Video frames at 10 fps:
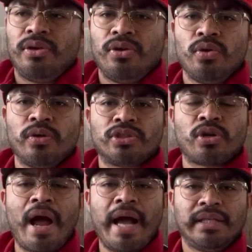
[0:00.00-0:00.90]
You
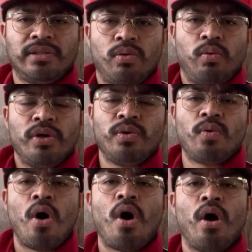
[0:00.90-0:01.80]
attract what you
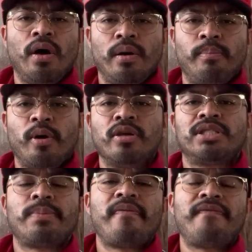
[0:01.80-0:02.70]
are. Birds
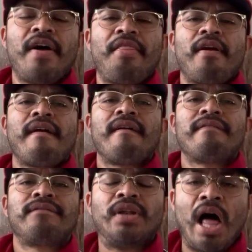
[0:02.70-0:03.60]
of a feather
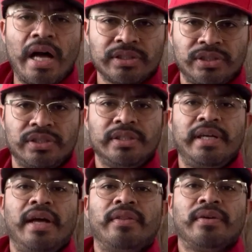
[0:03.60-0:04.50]
flock
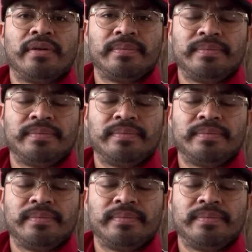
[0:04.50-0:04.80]
together.